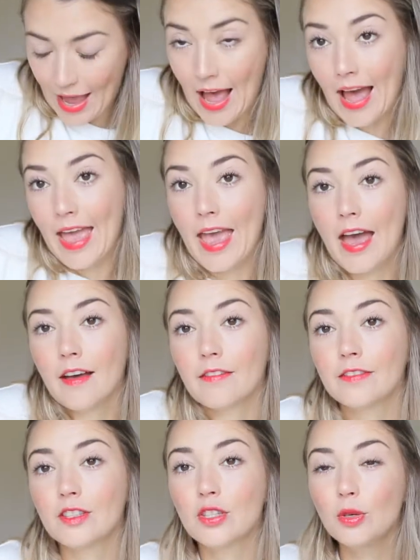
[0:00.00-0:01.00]
I
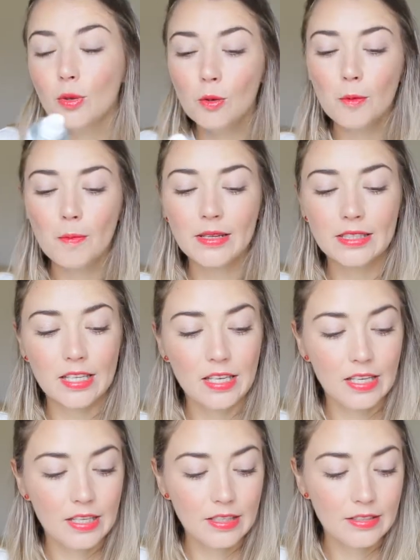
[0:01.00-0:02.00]
have two
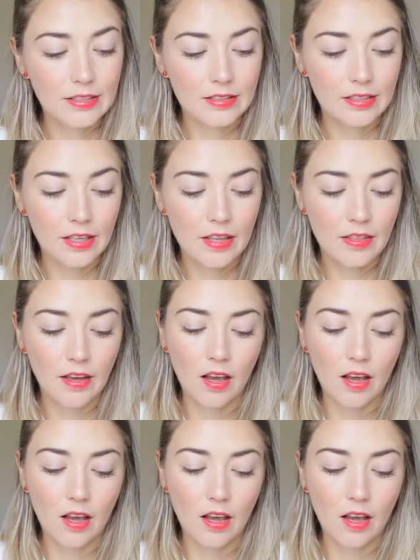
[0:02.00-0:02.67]
Batiste in the